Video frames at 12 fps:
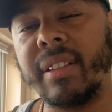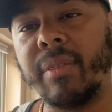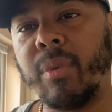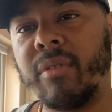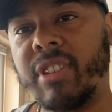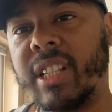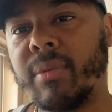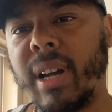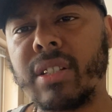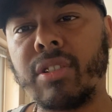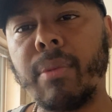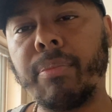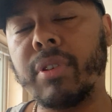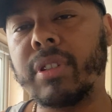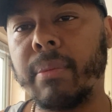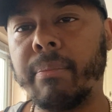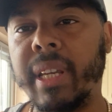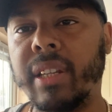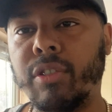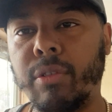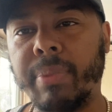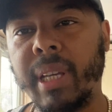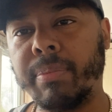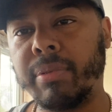The reason why it's so important to meet new
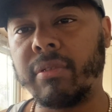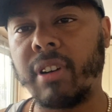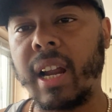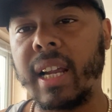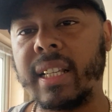people, right,